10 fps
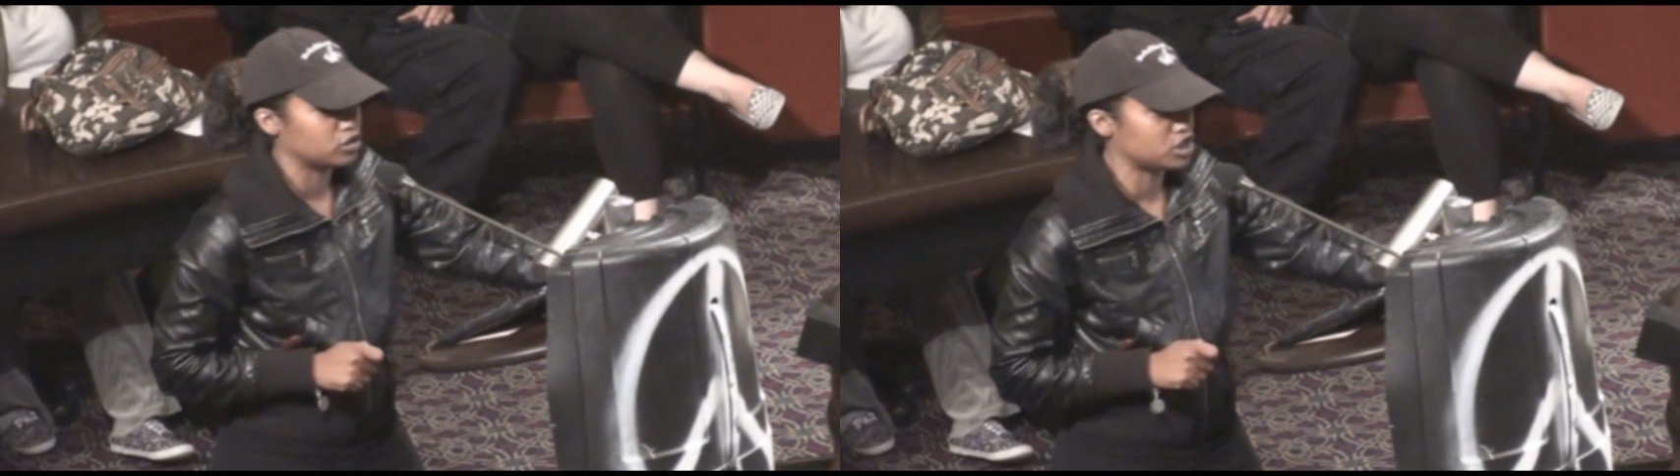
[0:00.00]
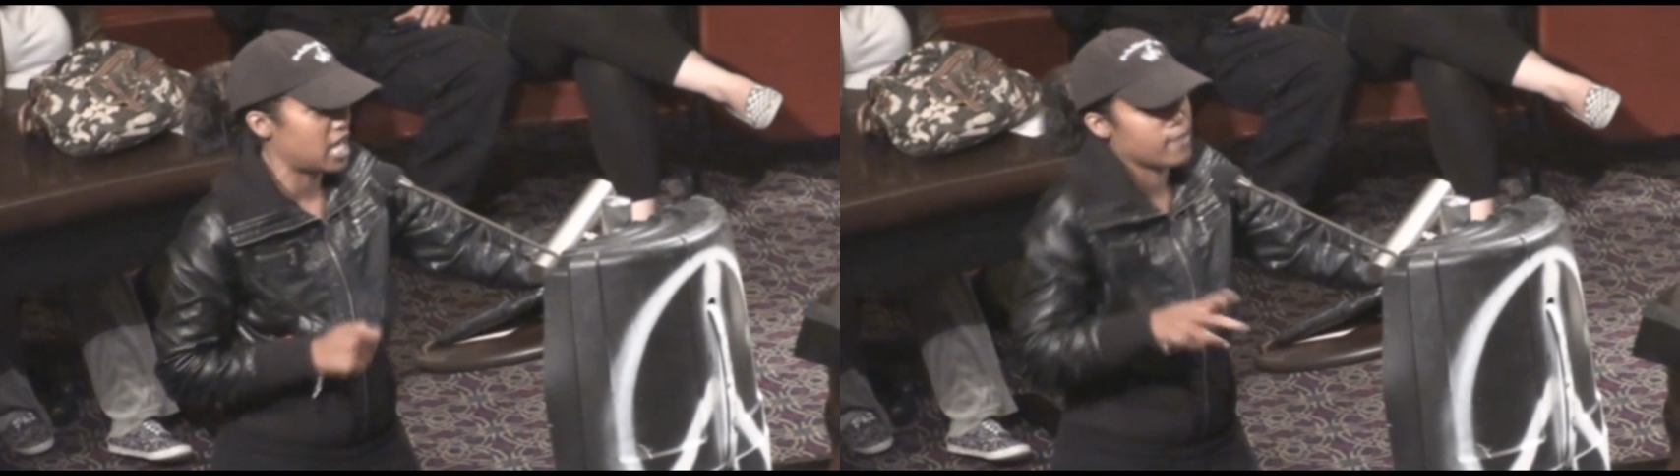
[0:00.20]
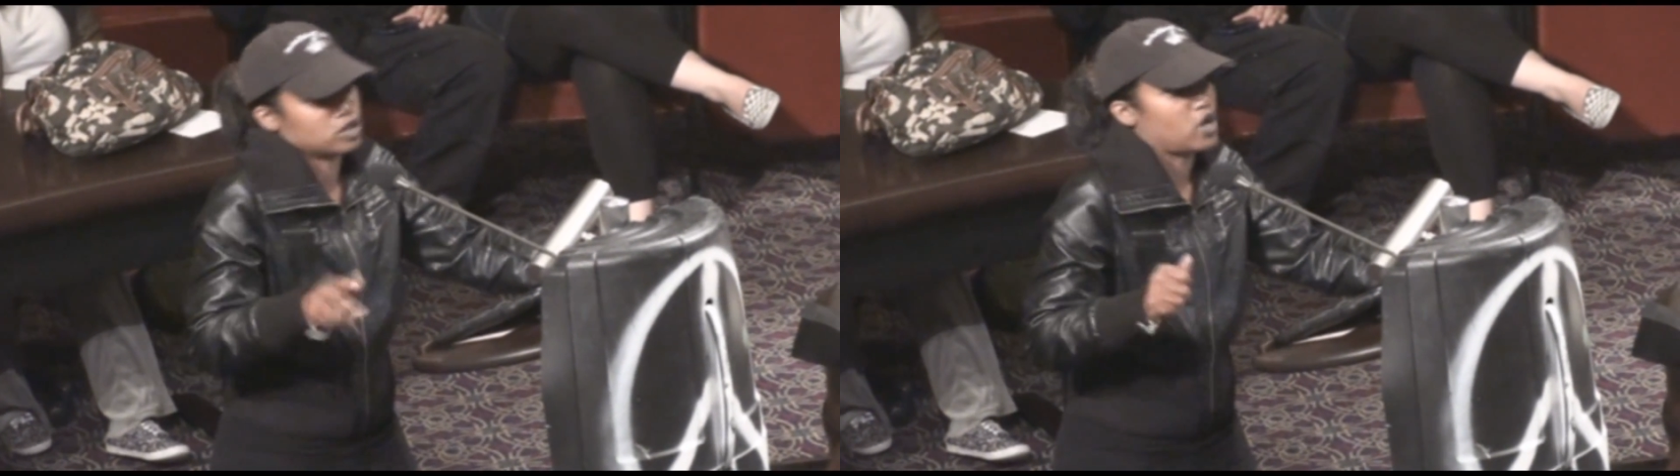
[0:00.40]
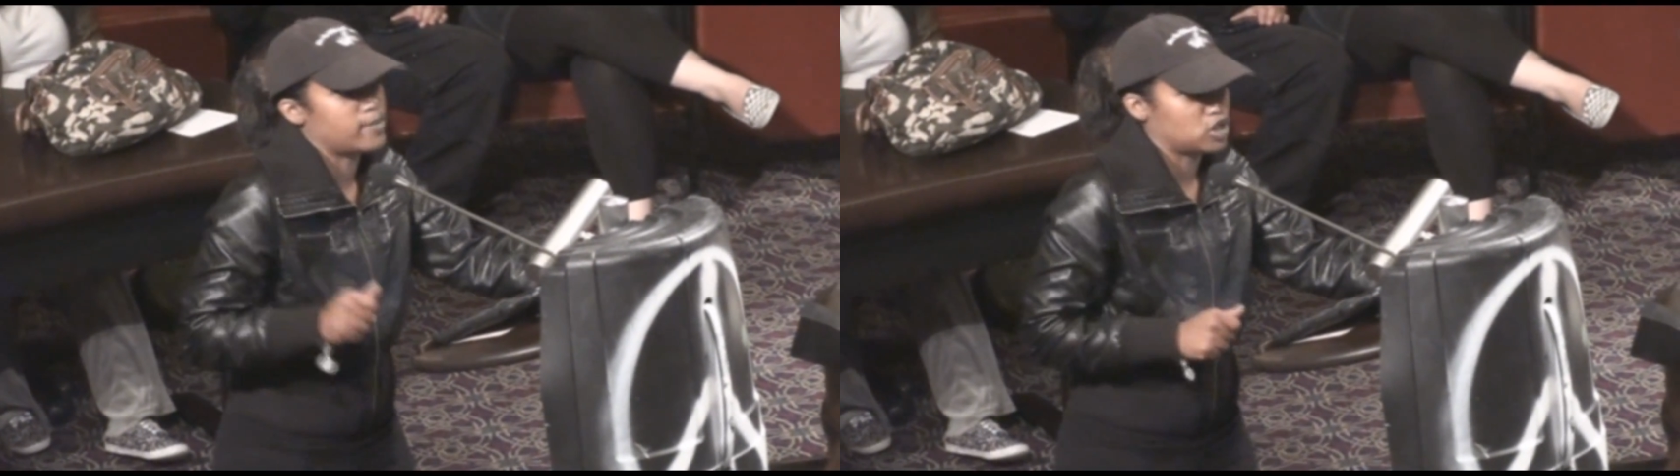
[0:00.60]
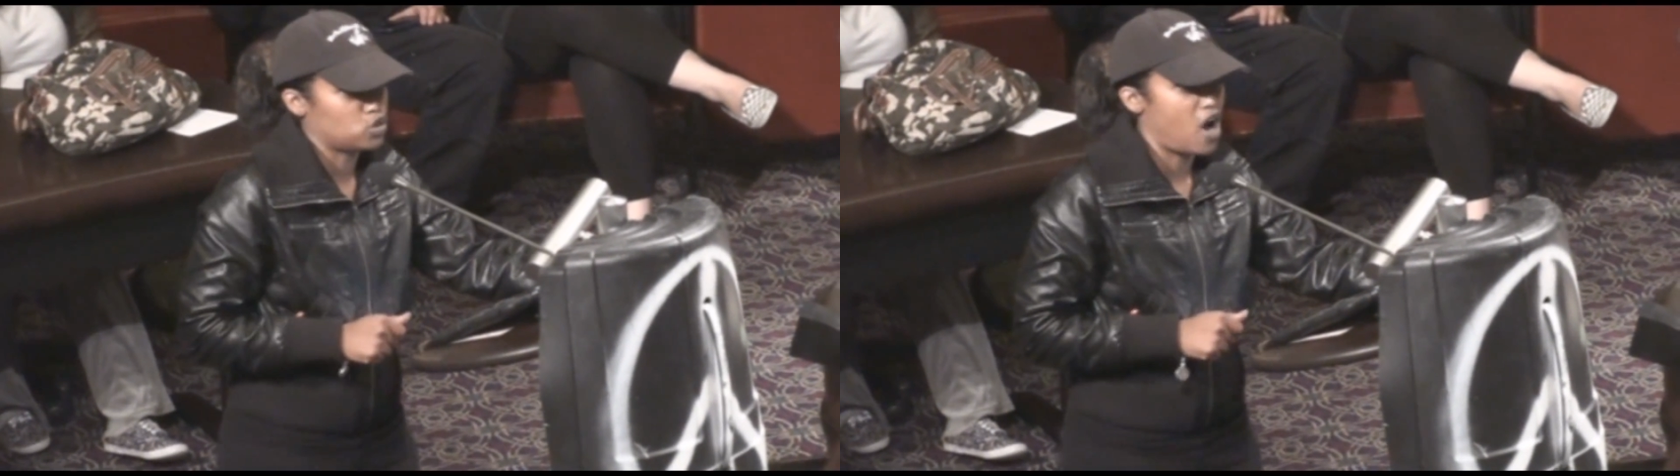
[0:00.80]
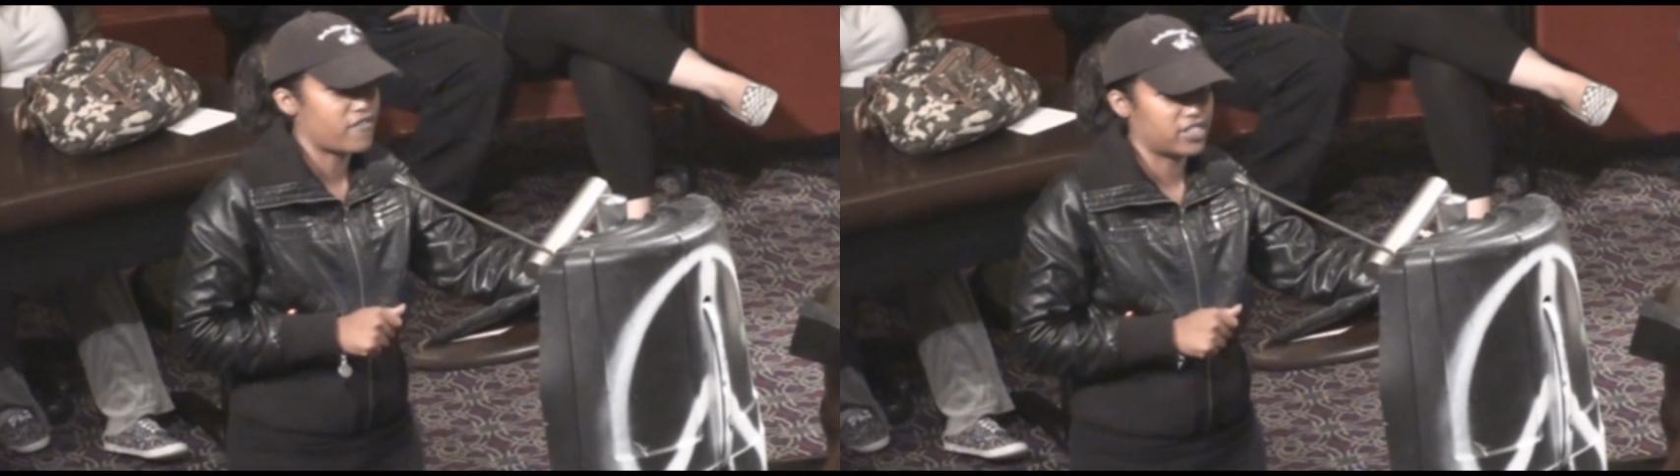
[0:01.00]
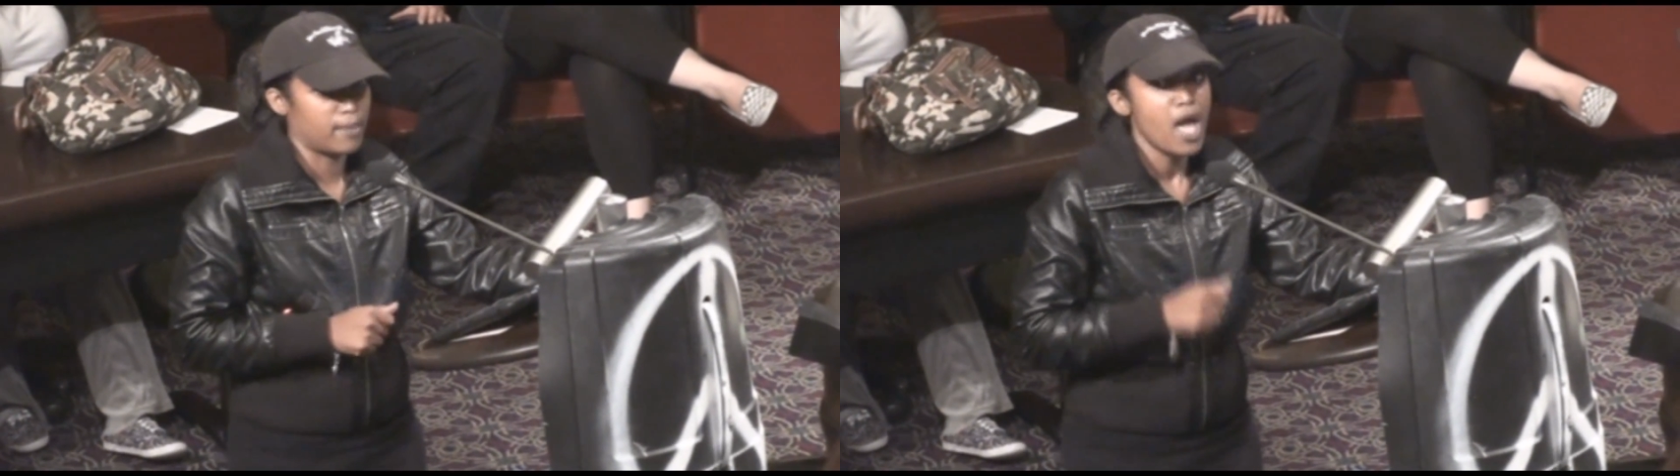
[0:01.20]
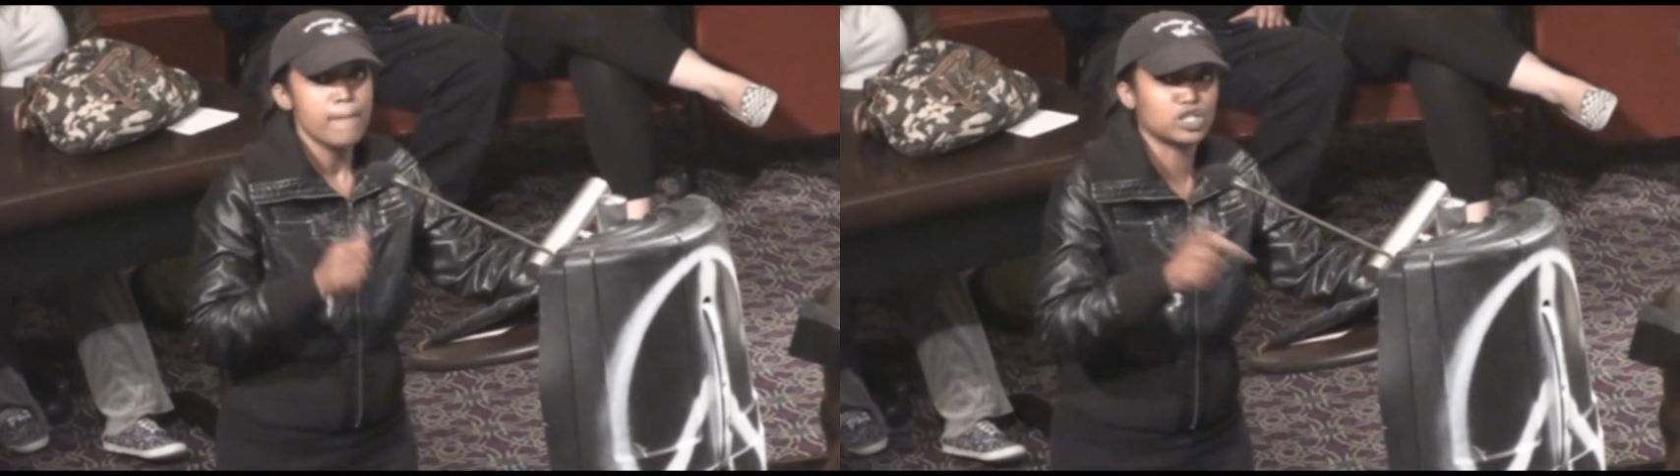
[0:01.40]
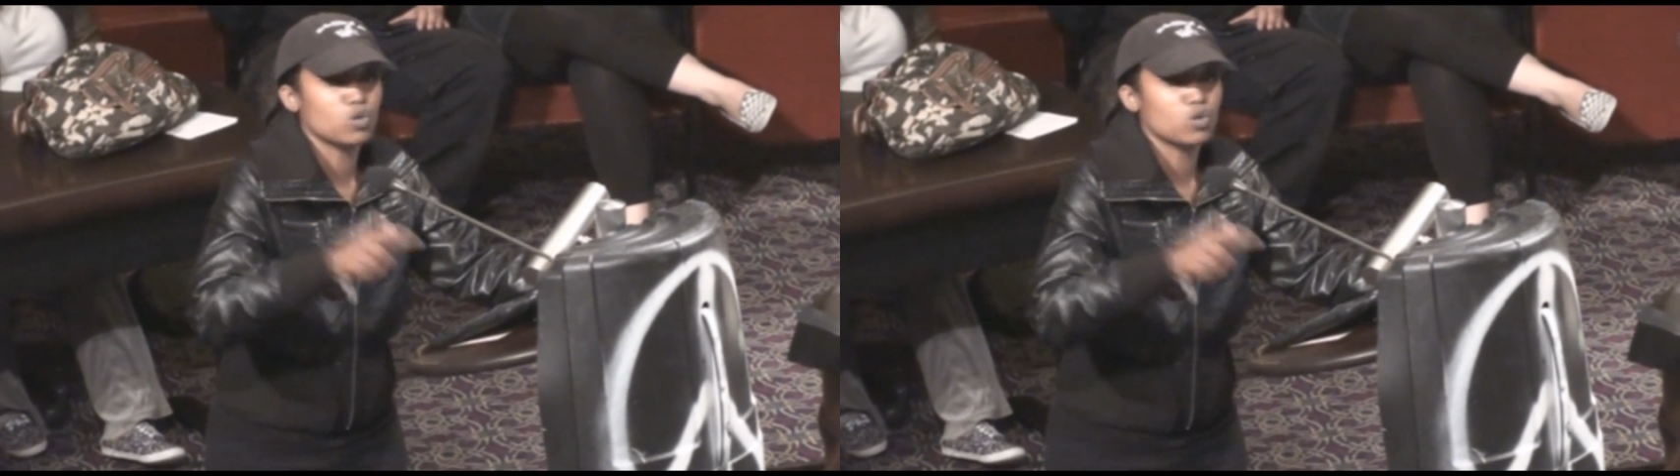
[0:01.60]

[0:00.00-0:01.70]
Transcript: for those little table scraps that you offer them.